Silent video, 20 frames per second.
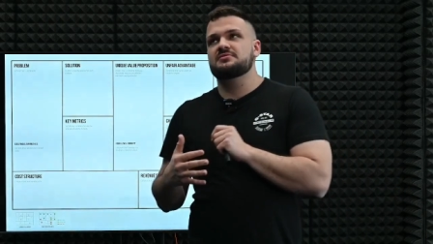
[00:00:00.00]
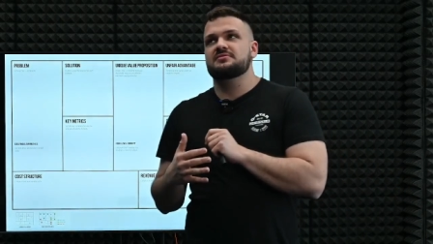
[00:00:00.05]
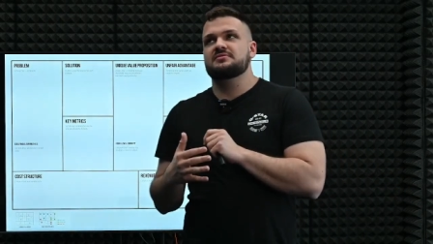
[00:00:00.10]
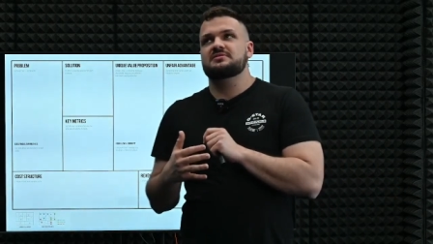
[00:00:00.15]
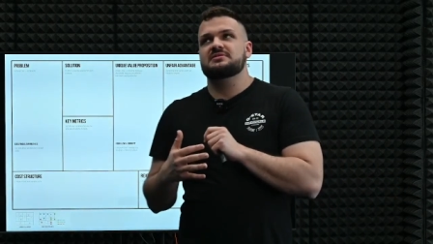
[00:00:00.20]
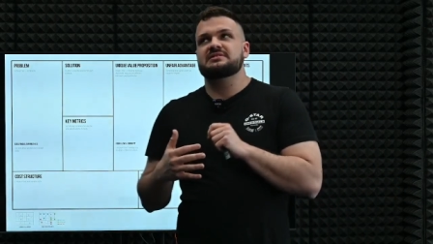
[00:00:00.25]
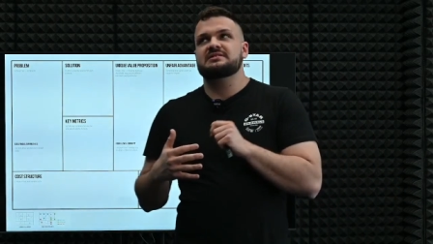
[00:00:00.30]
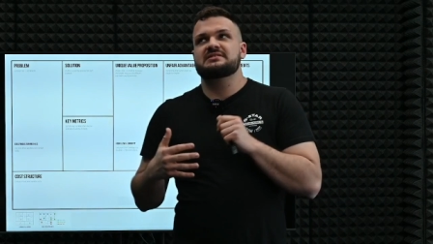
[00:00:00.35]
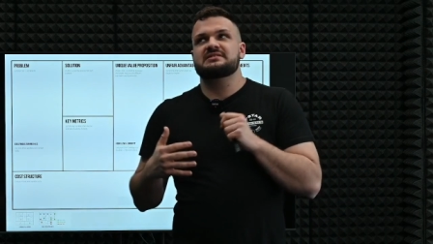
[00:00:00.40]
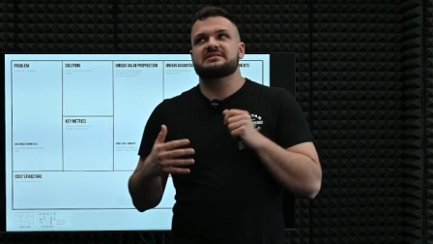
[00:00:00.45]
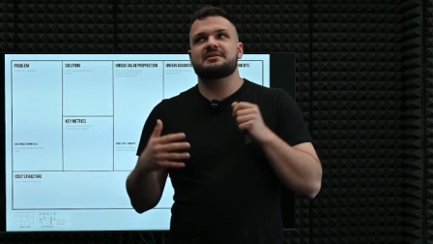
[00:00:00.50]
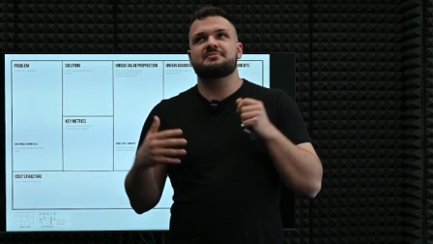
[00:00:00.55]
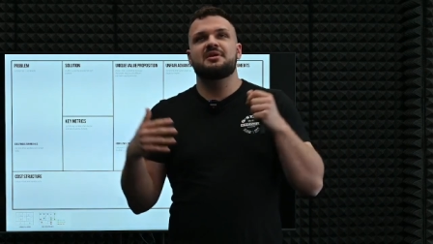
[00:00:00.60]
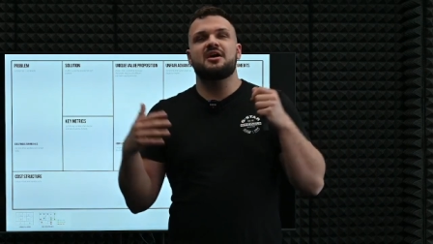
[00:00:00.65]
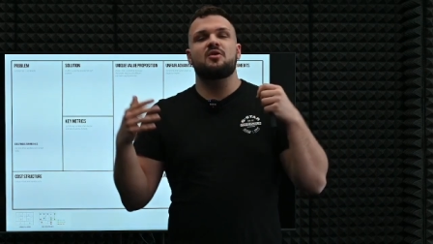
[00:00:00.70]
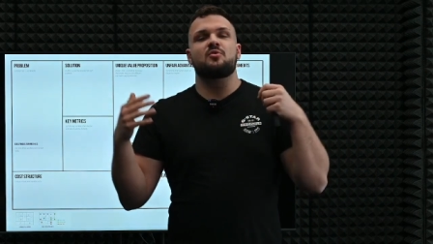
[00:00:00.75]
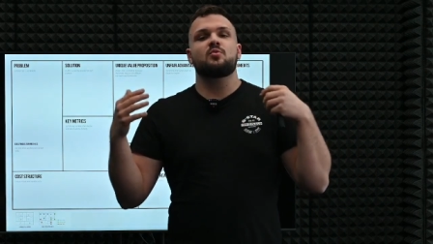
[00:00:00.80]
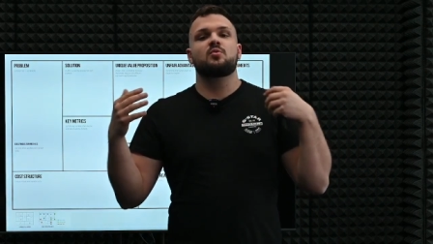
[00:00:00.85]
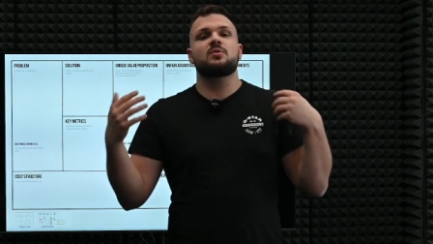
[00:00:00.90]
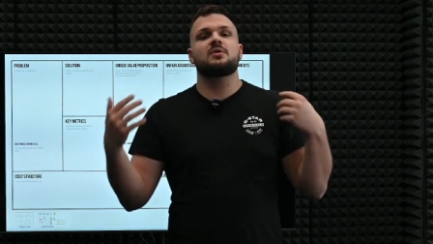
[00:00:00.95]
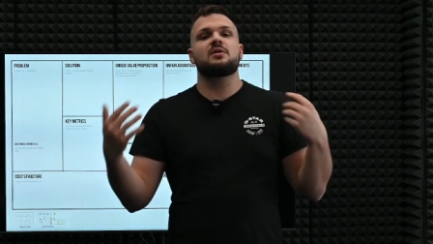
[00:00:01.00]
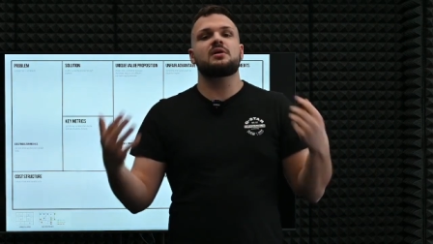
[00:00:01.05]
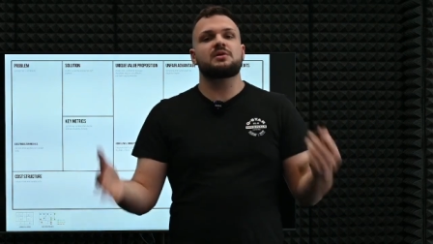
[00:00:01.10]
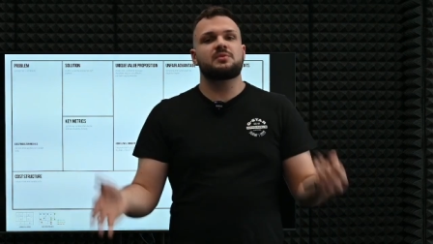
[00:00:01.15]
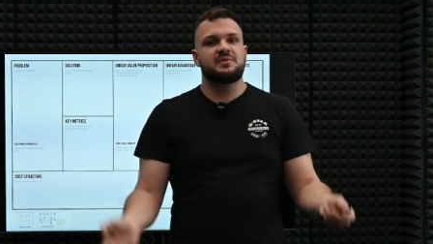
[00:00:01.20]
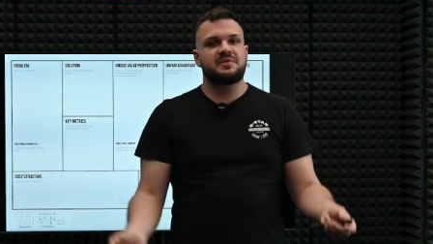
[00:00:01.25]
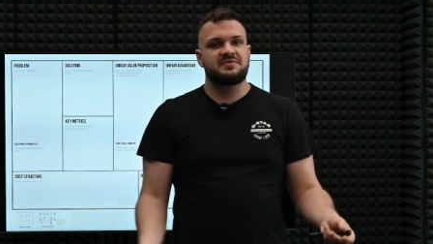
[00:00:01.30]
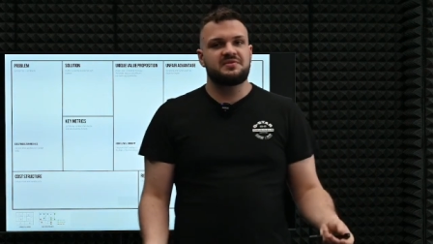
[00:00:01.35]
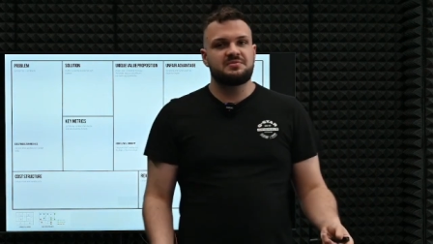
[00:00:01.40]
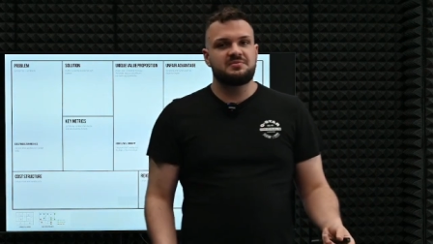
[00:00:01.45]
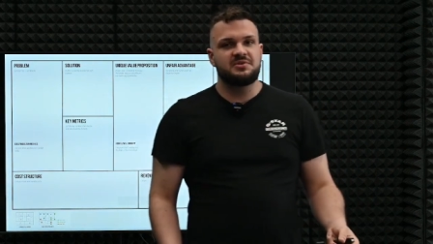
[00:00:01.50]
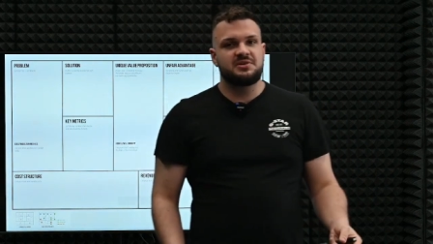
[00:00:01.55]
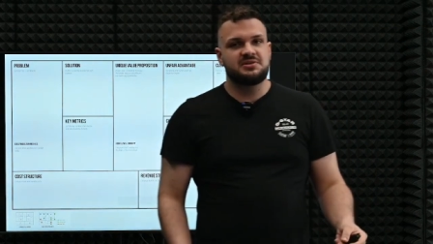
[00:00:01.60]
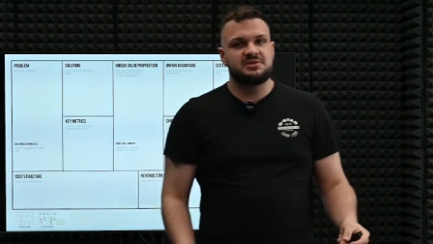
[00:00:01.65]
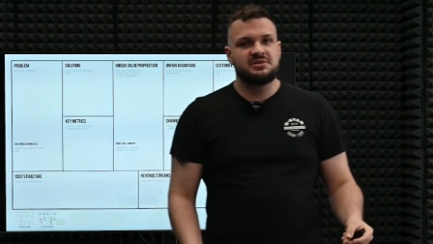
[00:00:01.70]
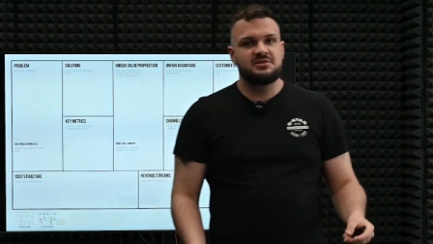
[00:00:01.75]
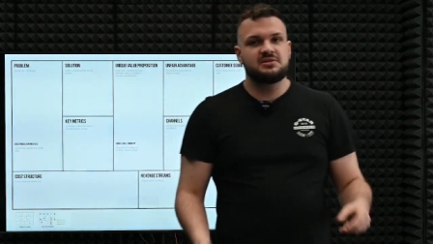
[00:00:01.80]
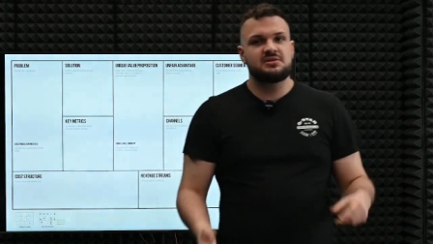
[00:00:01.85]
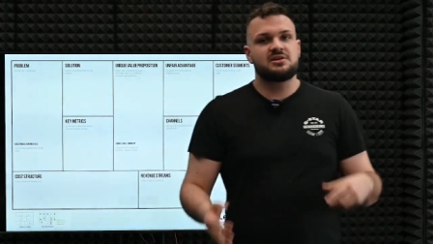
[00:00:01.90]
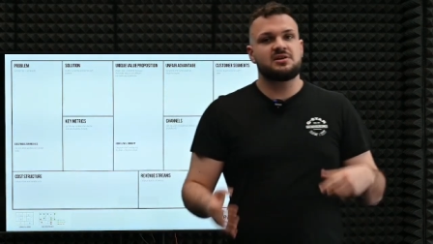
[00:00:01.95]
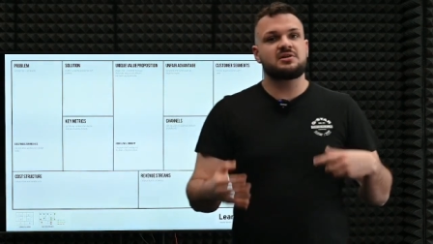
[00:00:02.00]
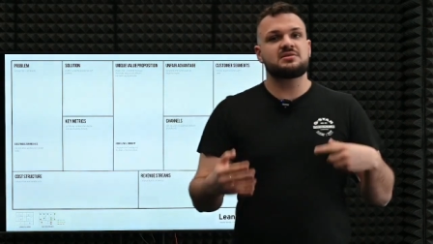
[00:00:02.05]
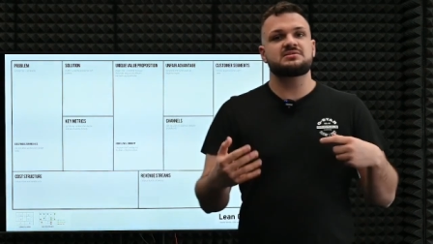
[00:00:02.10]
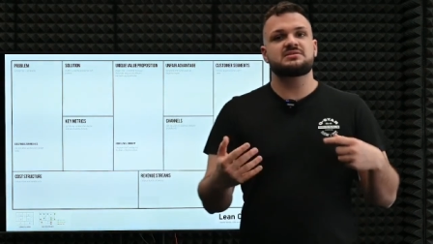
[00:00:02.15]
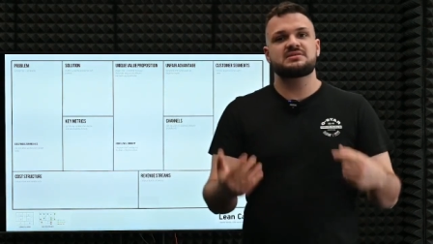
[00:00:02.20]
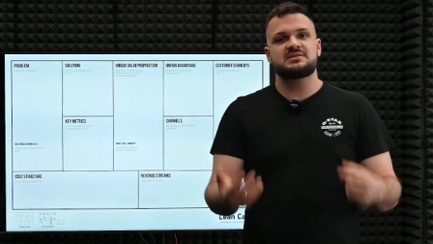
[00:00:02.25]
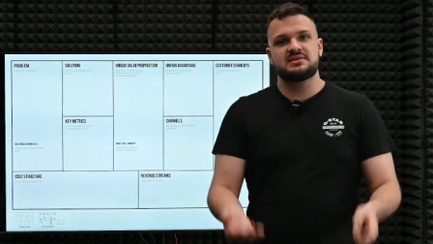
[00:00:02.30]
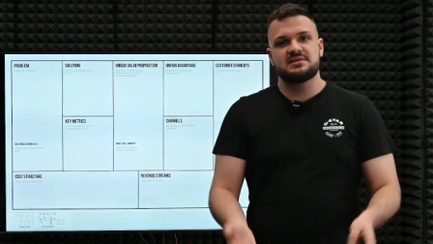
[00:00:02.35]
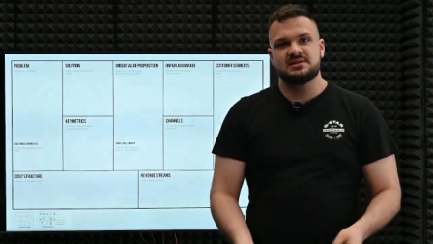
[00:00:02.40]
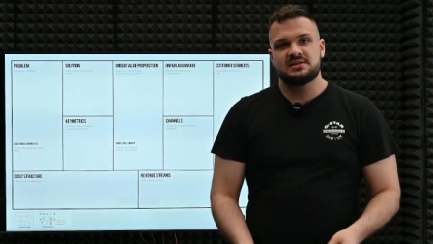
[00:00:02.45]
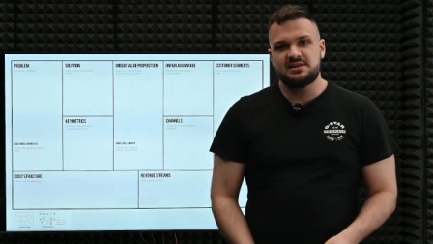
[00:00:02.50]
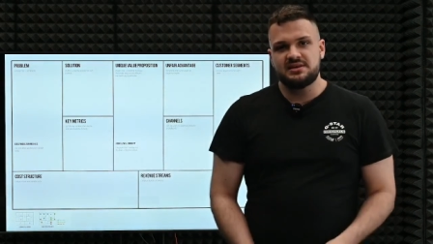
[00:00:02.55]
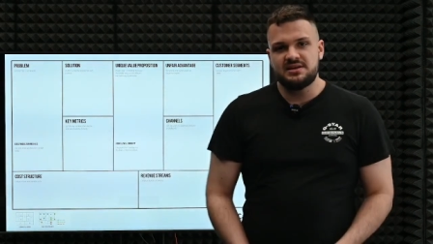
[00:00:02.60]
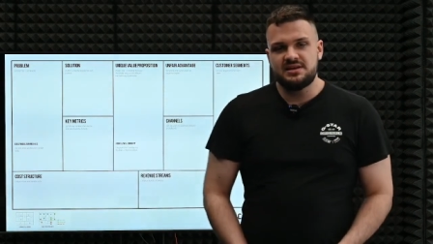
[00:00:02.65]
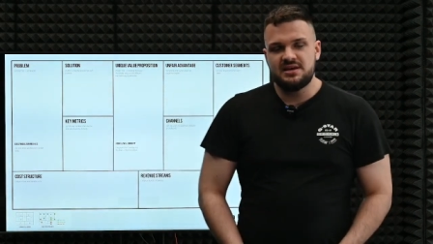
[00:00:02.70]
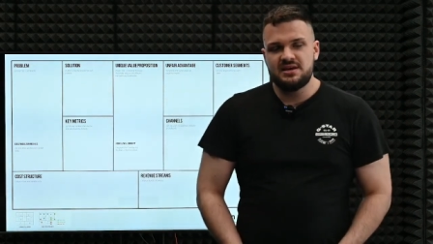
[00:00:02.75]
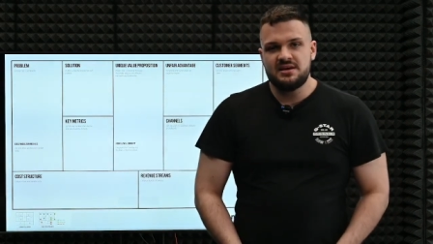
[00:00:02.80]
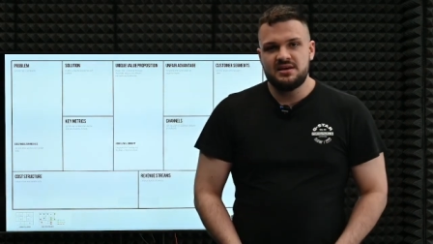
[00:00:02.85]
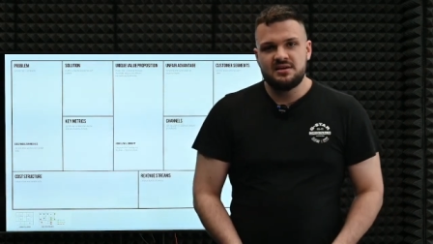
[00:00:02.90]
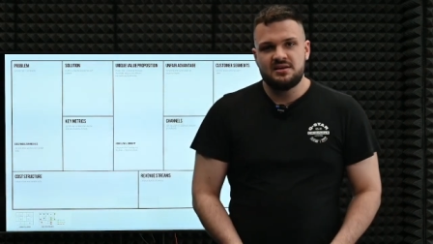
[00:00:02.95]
somehow work with the model constantly,